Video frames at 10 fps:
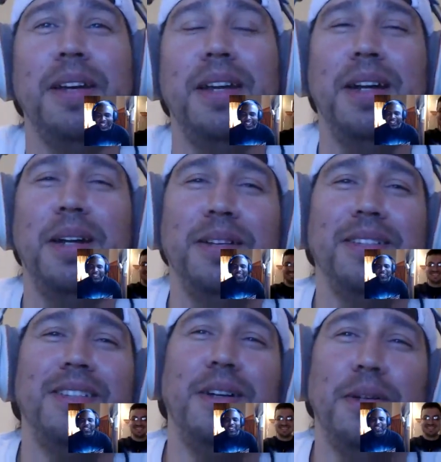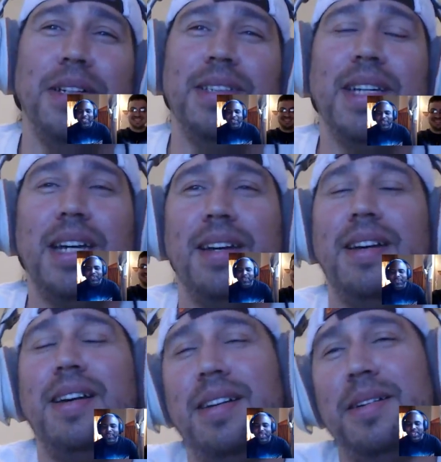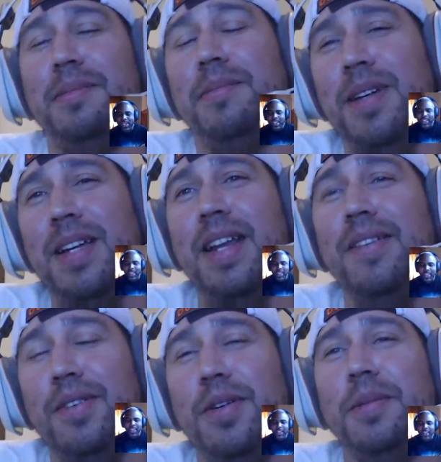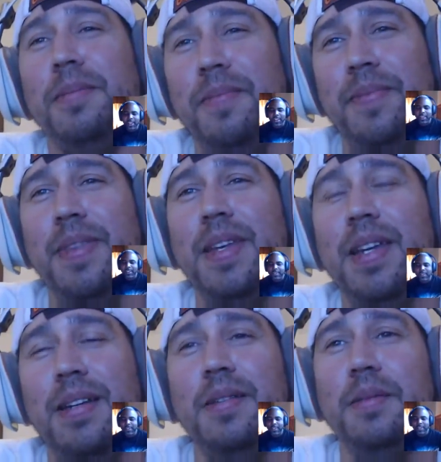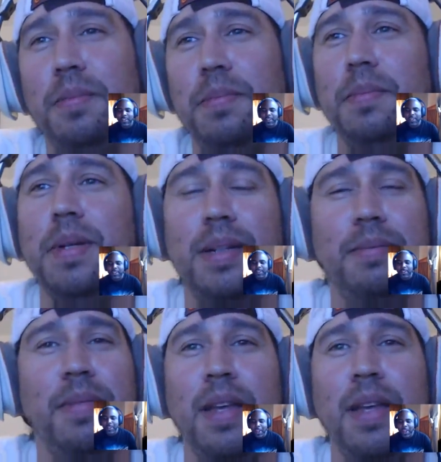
You know, so it's like, whatever, you know. But